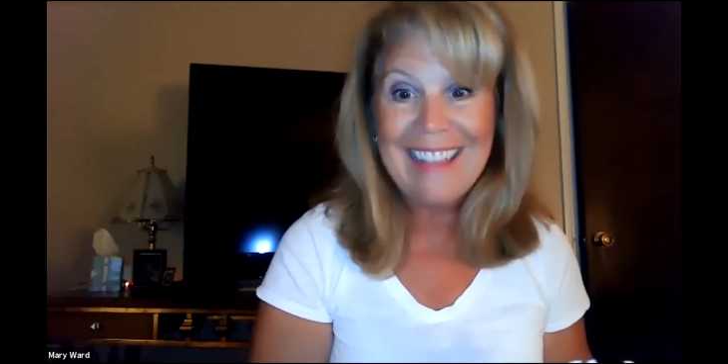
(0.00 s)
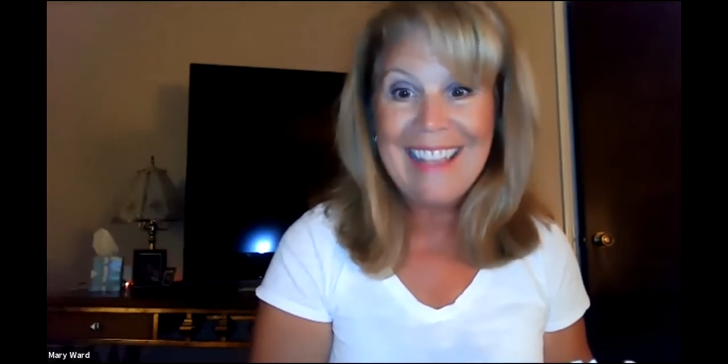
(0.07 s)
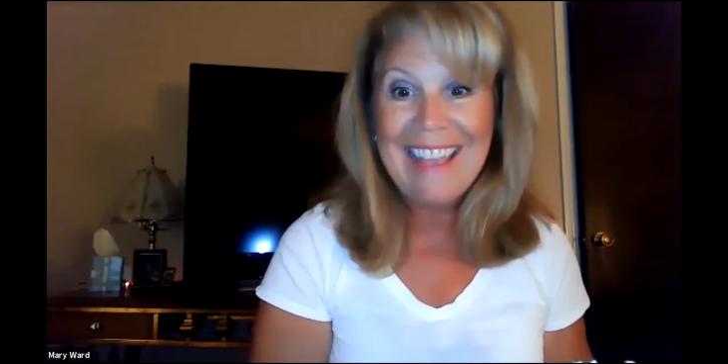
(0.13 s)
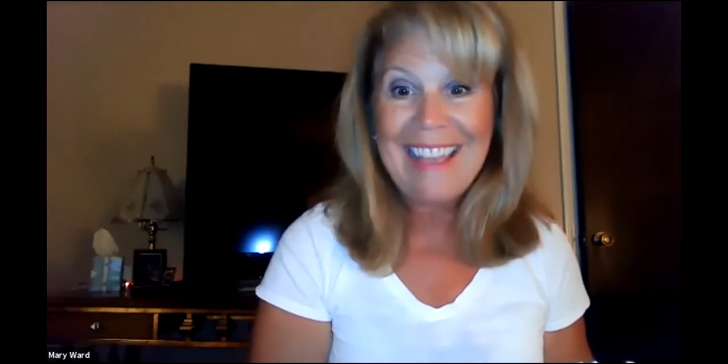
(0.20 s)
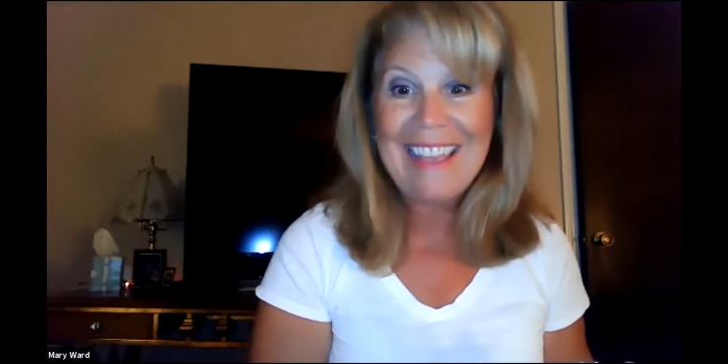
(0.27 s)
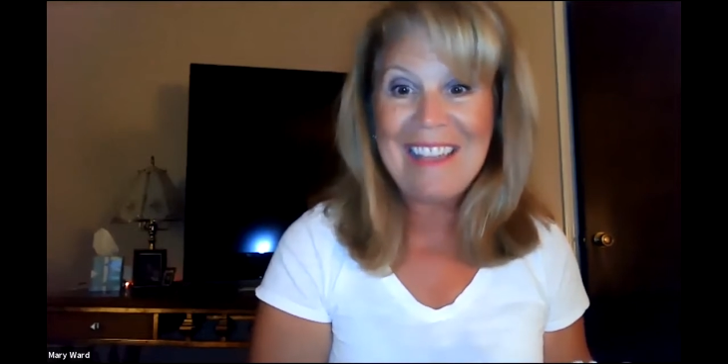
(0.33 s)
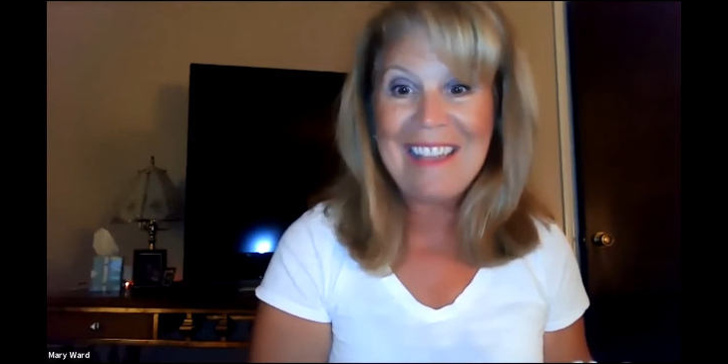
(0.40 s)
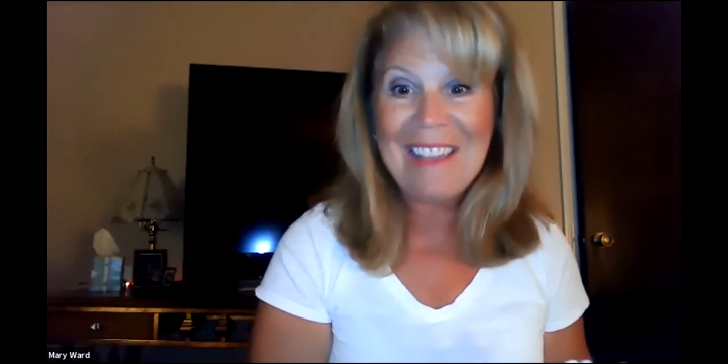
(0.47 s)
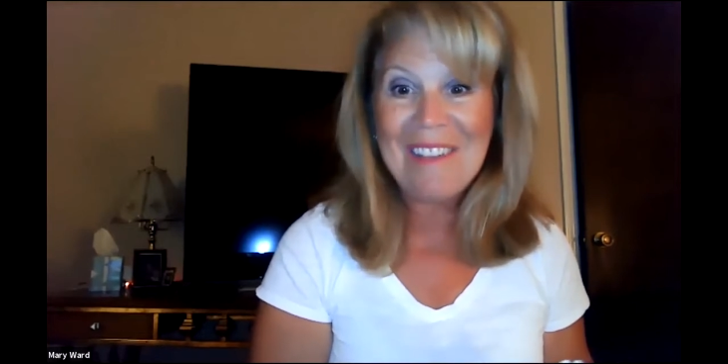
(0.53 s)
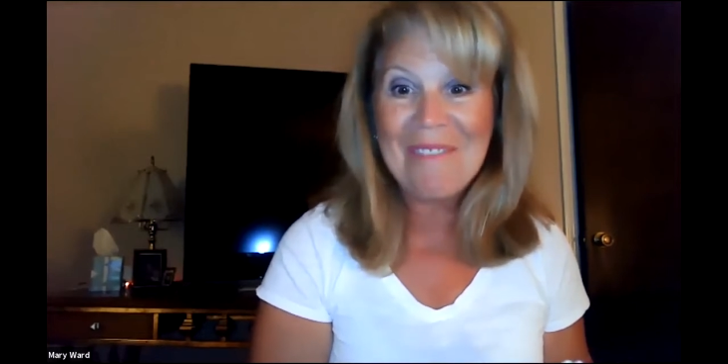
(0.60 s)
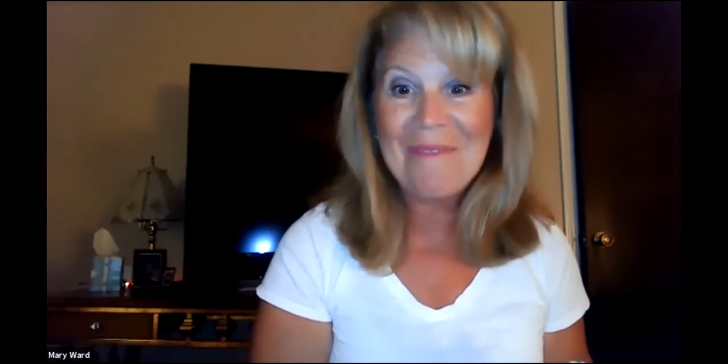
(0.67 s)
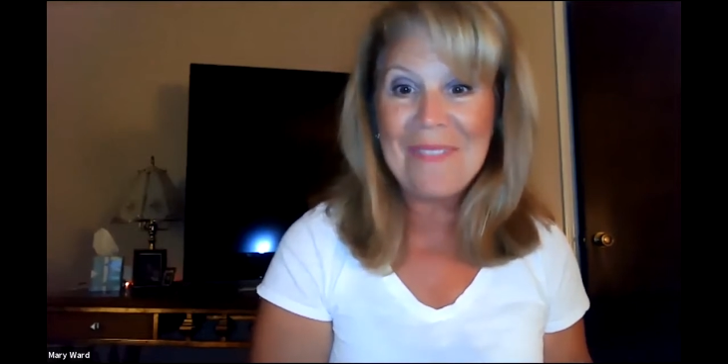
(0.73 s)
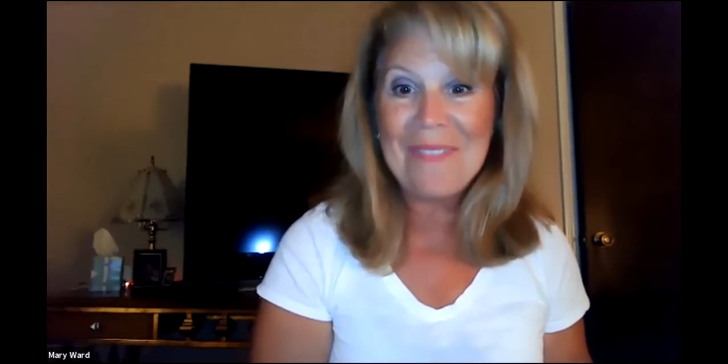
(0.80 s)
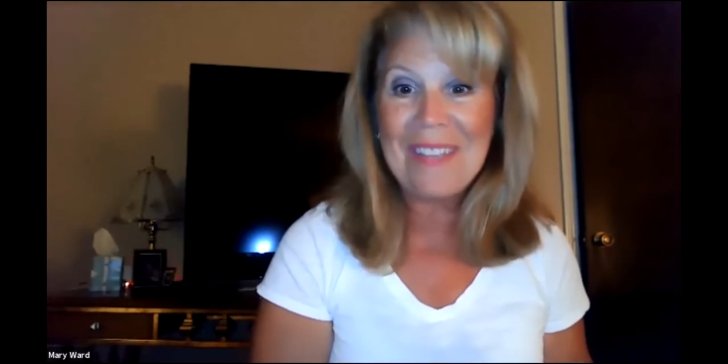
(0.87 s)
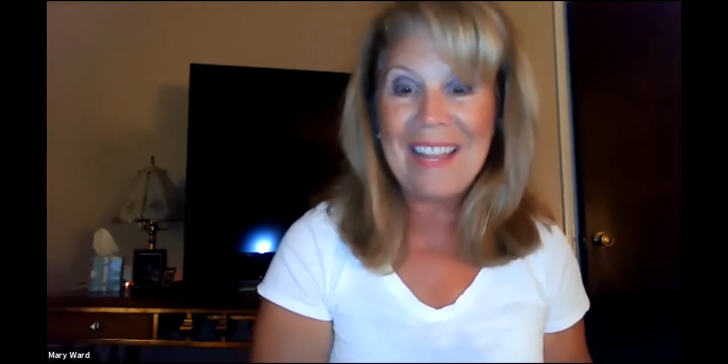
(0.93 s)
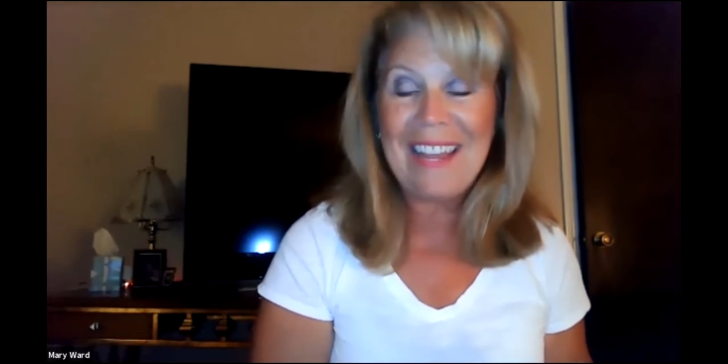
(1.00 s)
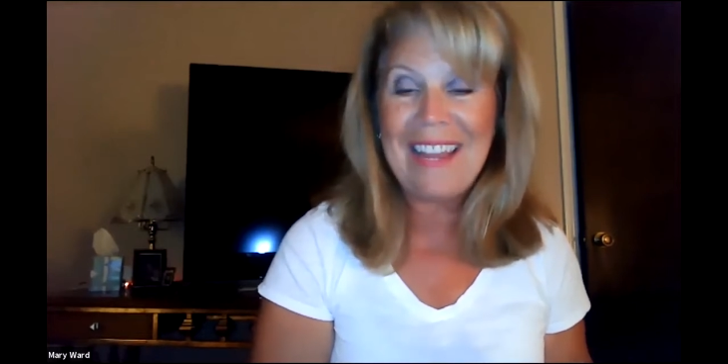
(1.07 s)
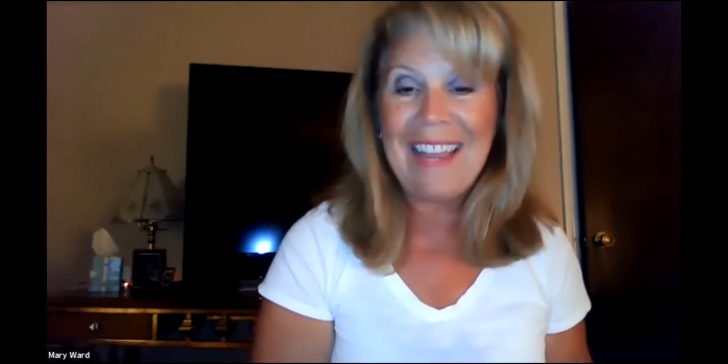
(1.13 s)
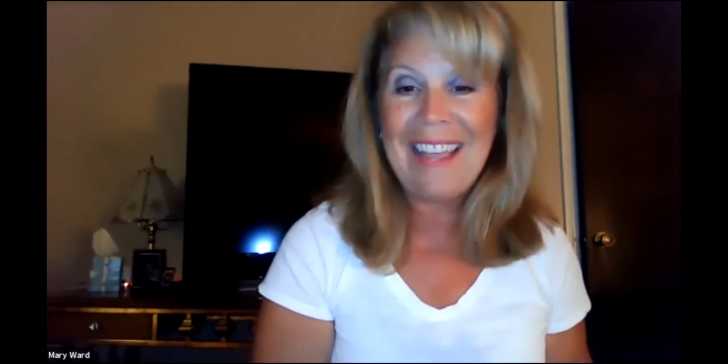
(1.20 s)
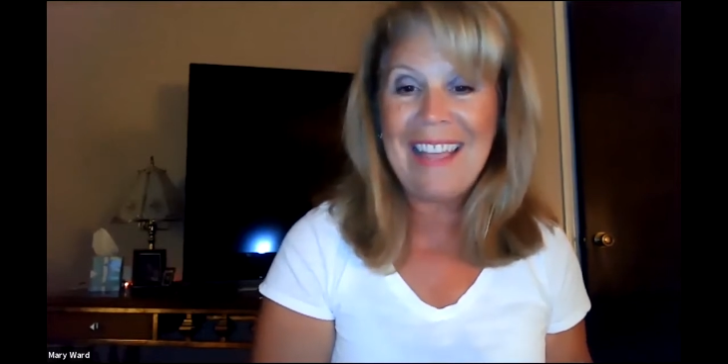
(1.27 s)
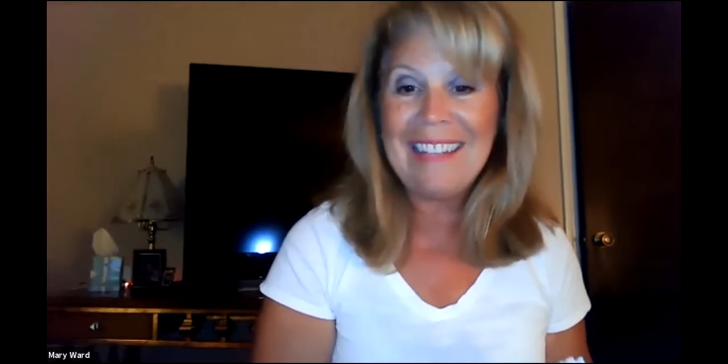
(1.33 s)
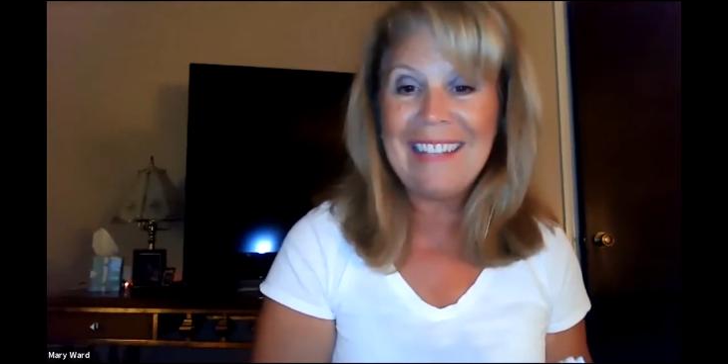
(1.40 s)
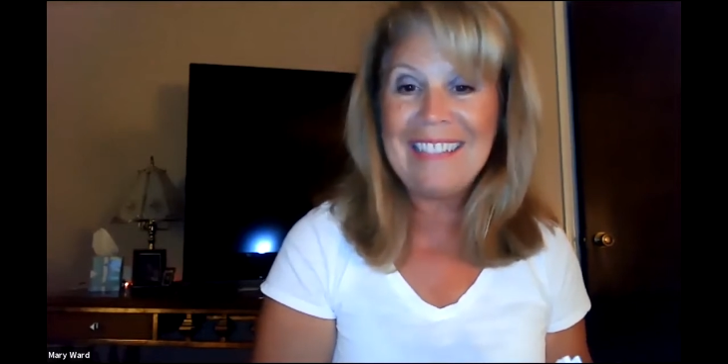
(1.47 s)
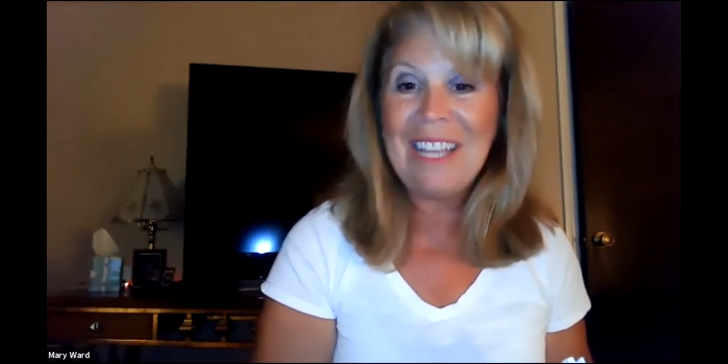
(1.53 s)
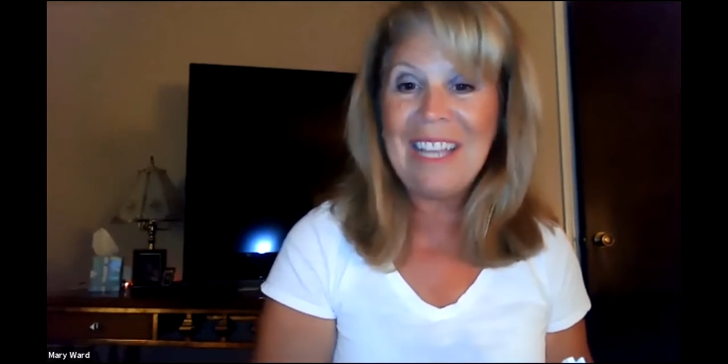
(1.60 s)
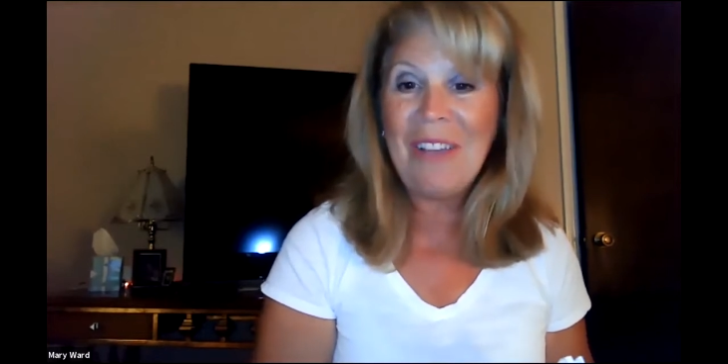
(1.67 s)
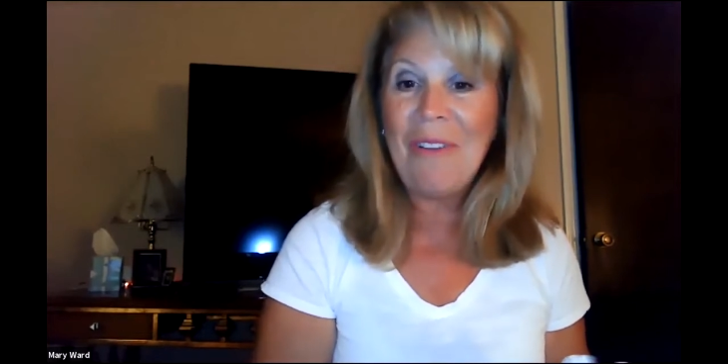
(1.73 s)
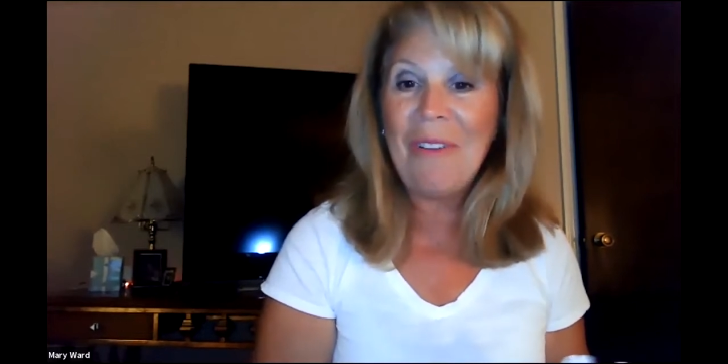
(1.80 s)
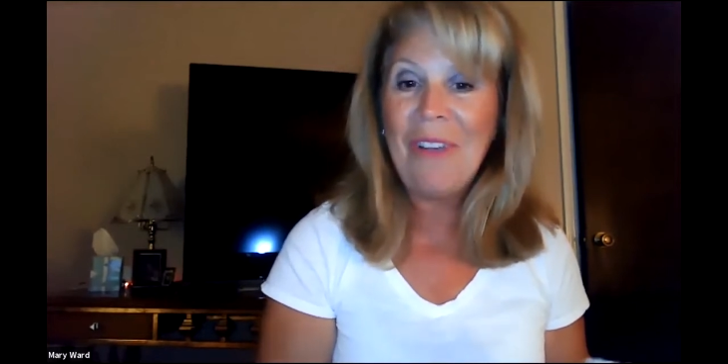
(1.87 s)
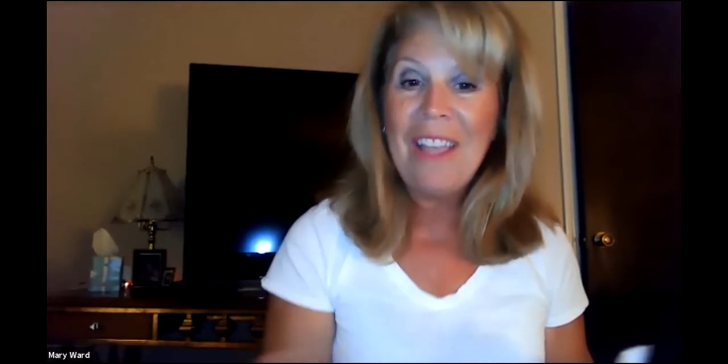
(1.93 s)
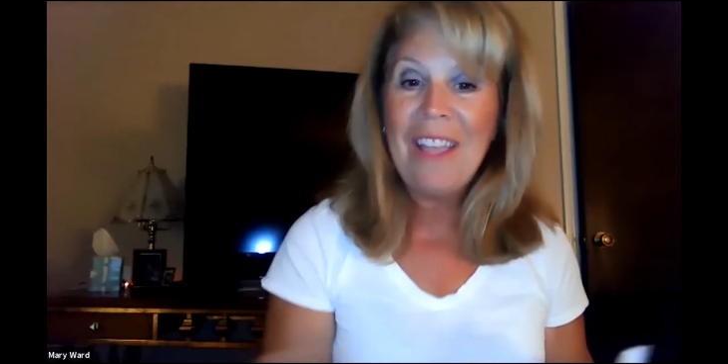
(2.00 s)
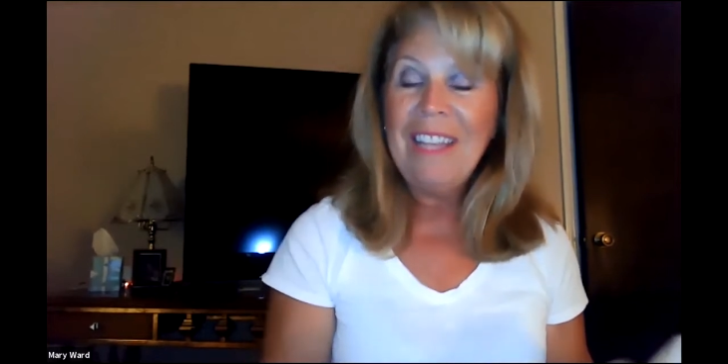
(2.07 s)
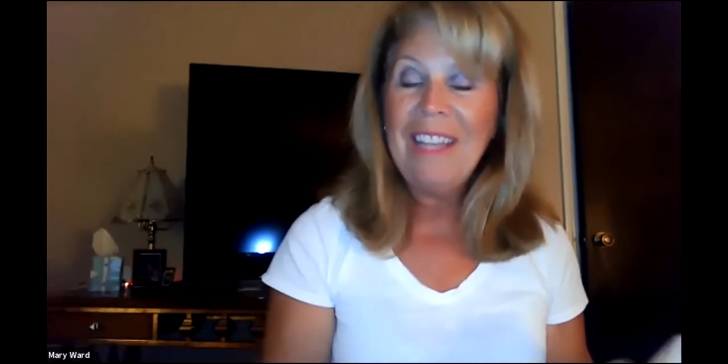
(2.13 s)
So